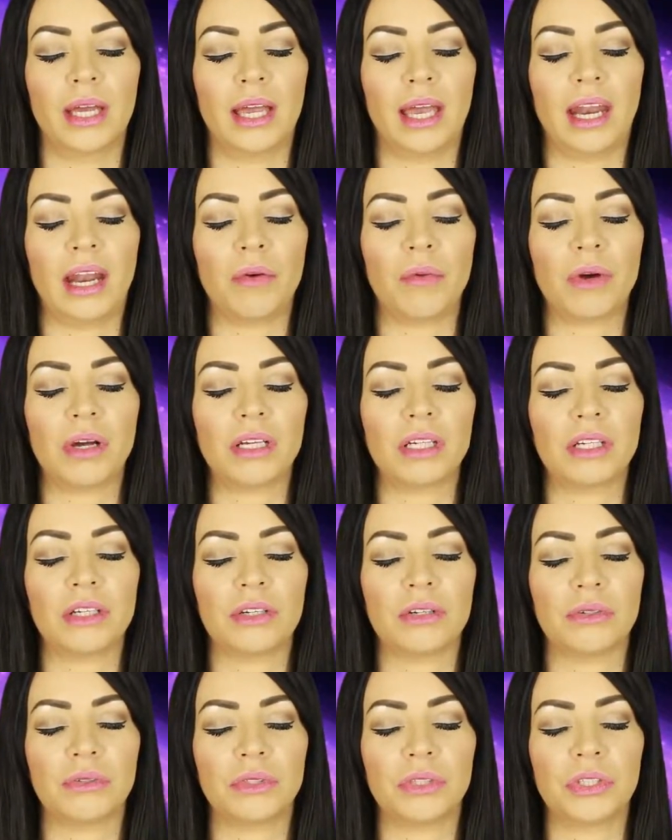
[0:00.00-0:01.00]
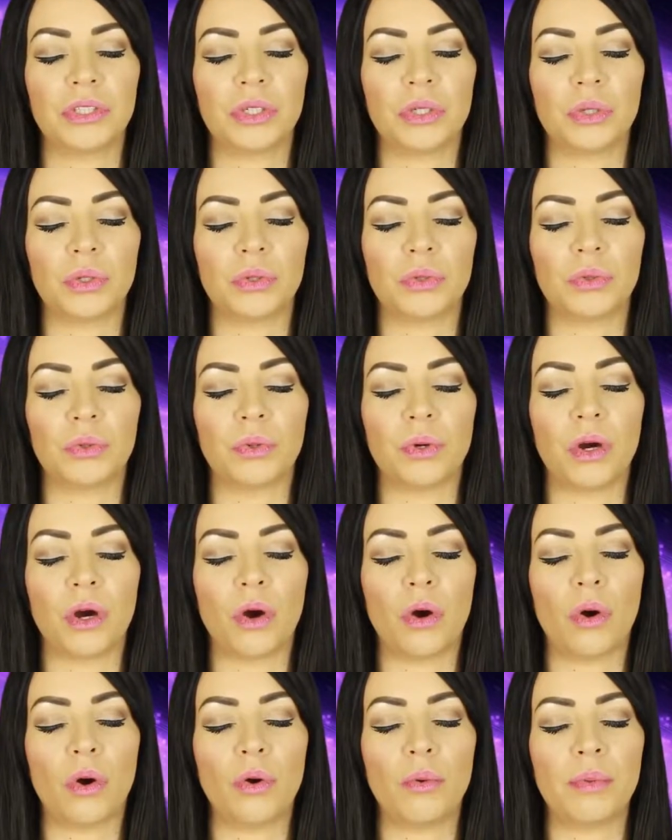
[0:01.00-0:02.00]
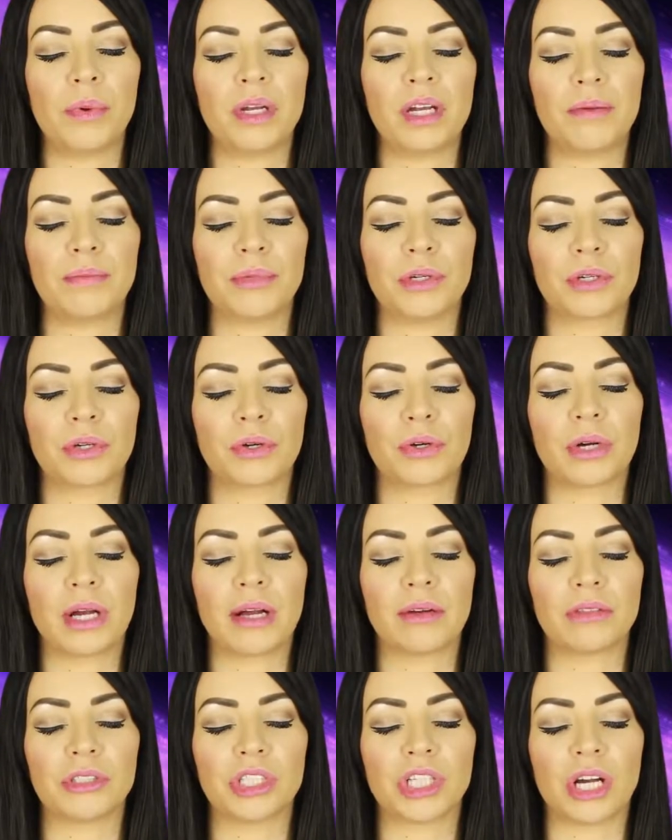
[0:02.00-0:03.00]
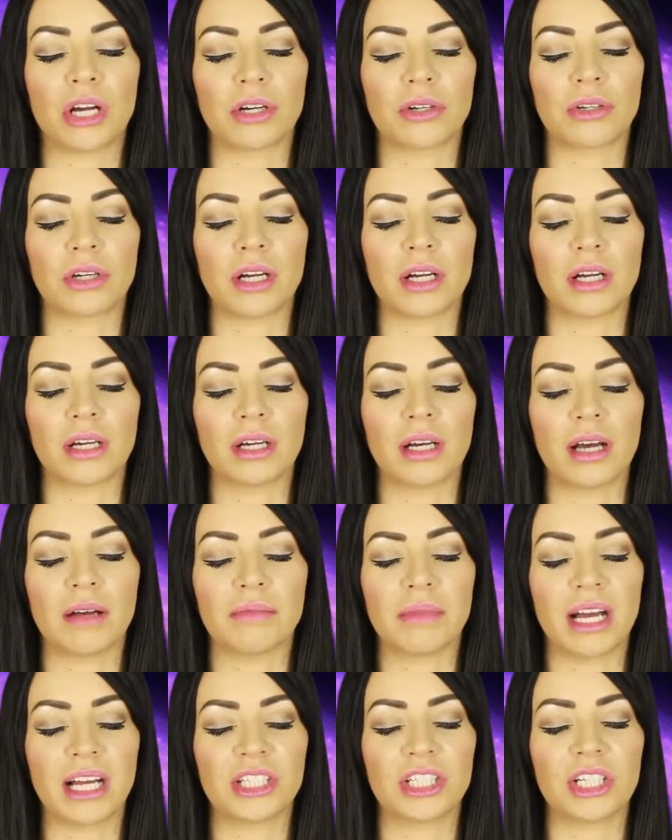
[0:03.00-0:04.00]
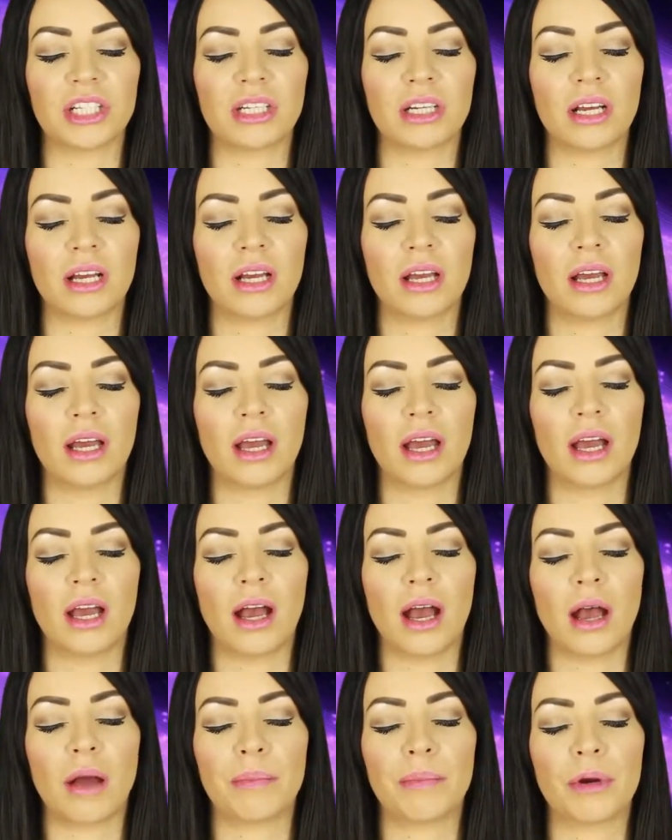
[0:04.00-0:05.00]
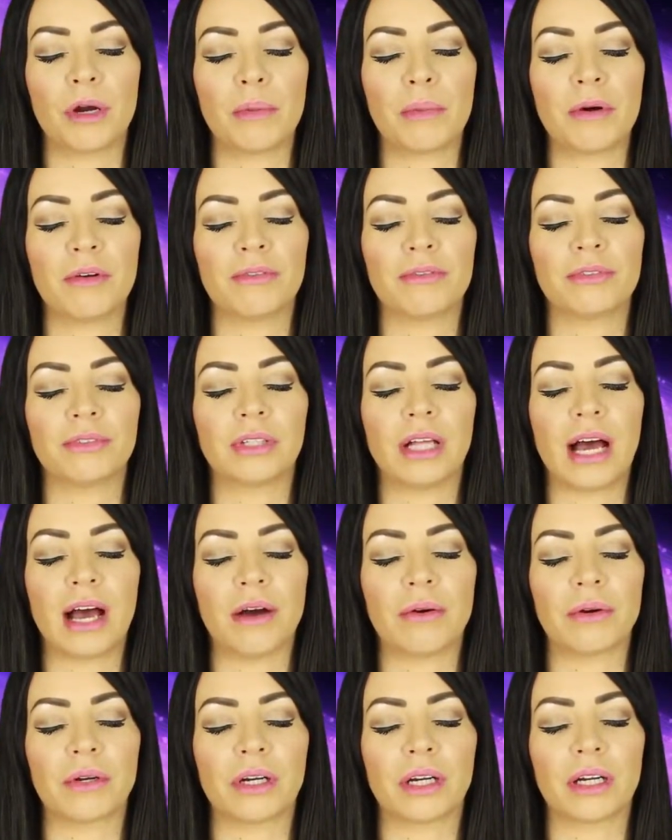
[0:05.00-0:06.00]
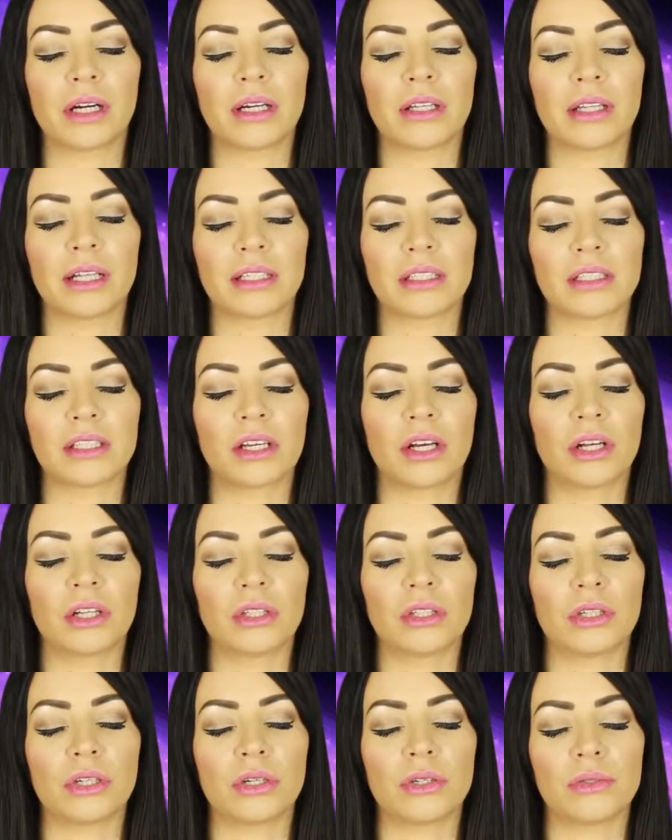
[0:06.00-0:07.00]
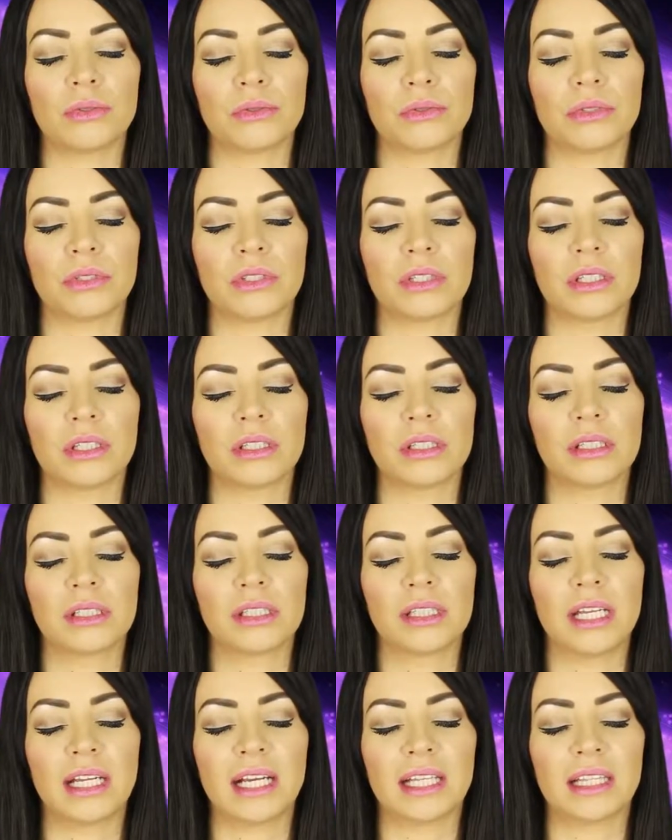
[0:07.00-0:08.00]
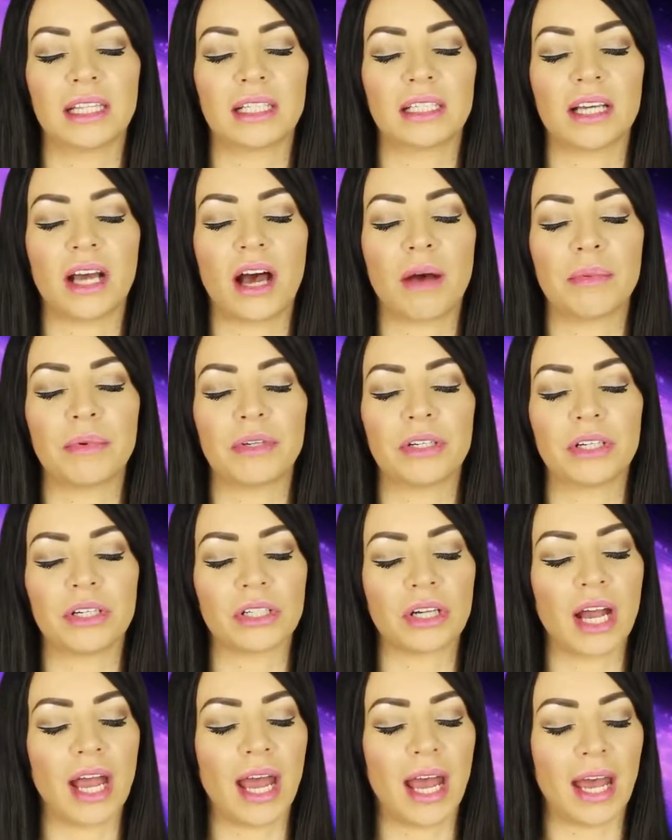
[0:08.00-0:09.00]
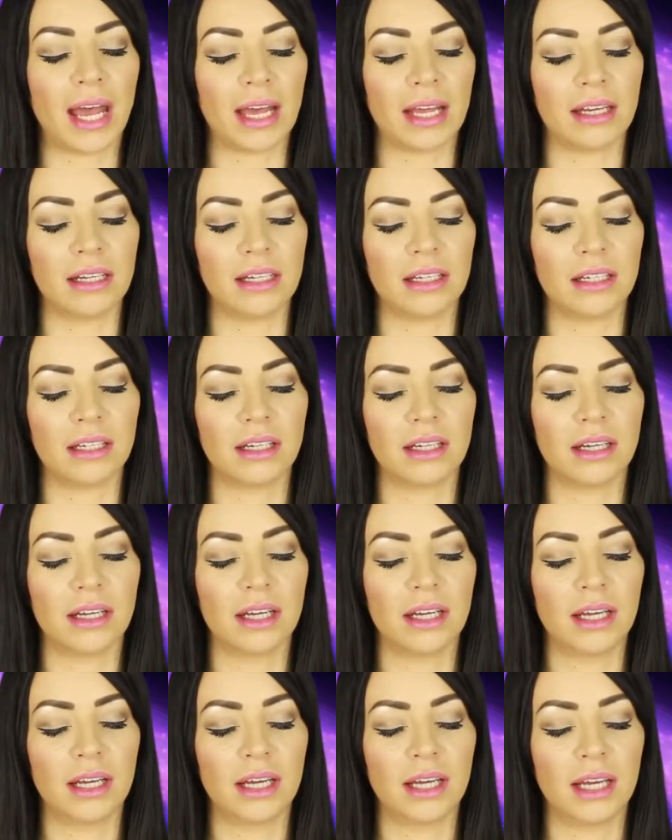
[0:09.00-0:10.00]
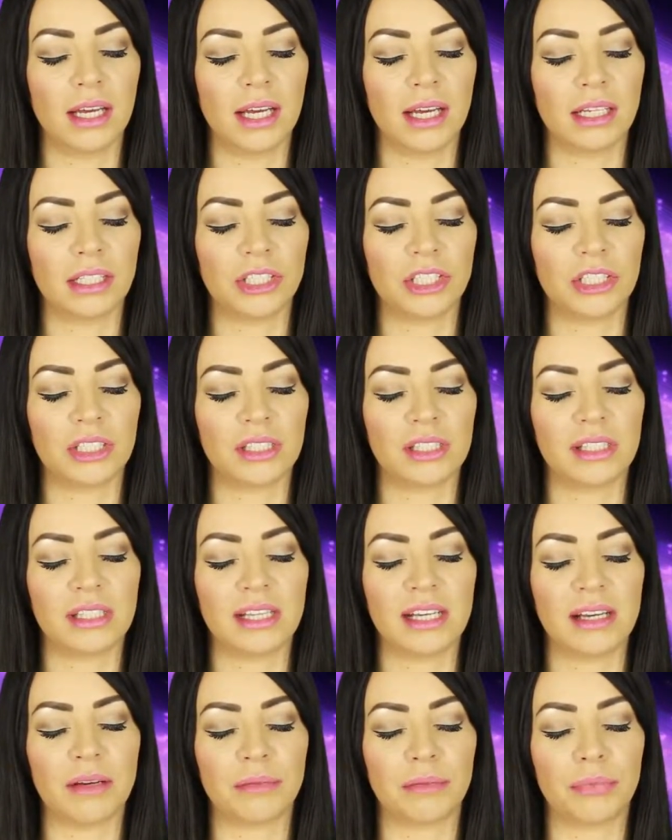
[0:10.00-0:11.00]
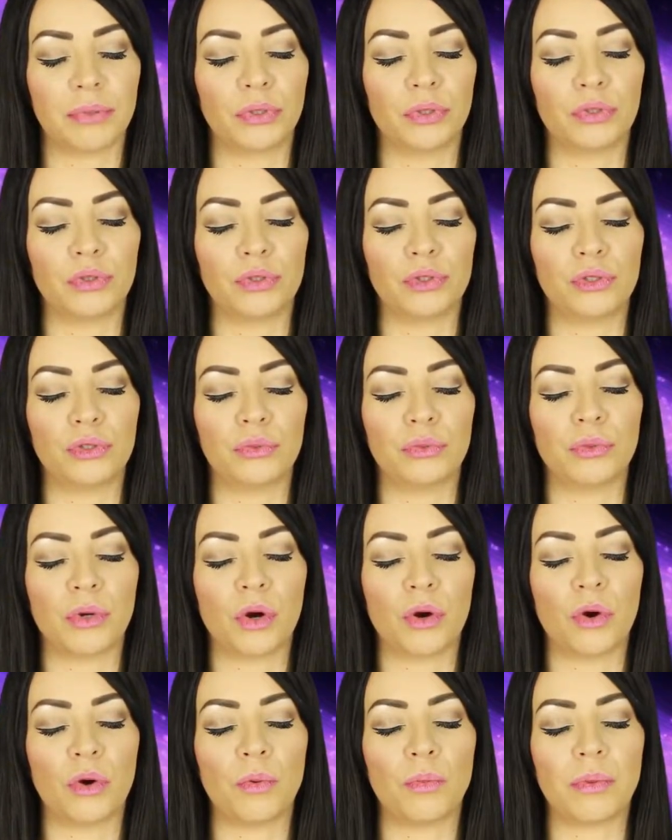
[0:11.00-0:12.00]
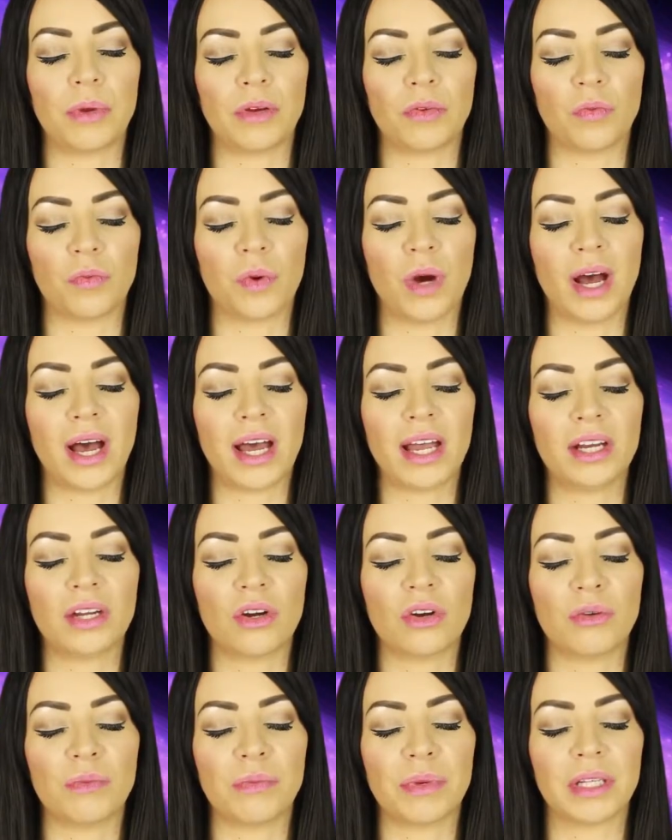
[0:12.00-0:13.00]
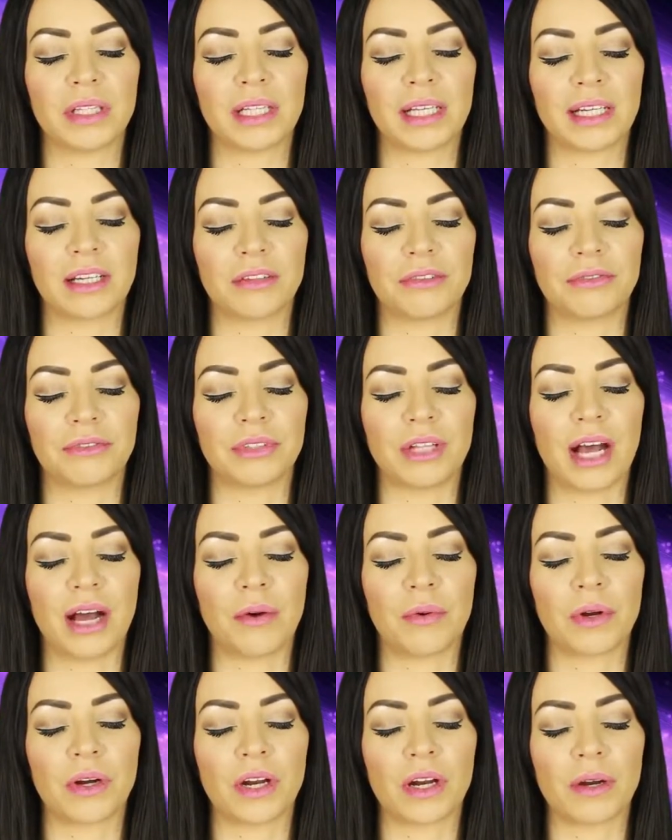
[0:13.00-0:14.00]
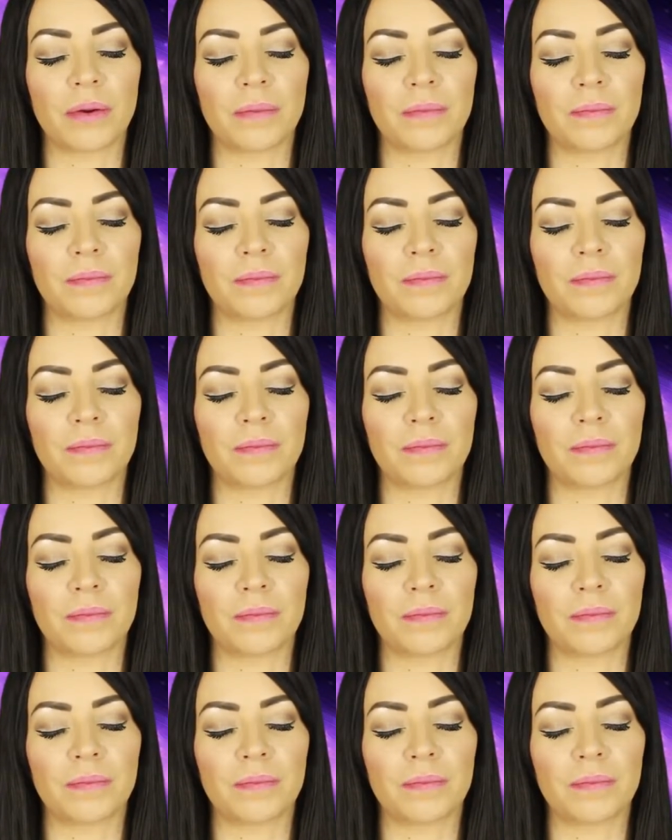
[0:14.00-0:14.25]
And I want you to open up your crown chakra. Imagine a purple flower that's closed, sitting at the top of your head. And just see it bloom open, wide open like a flower.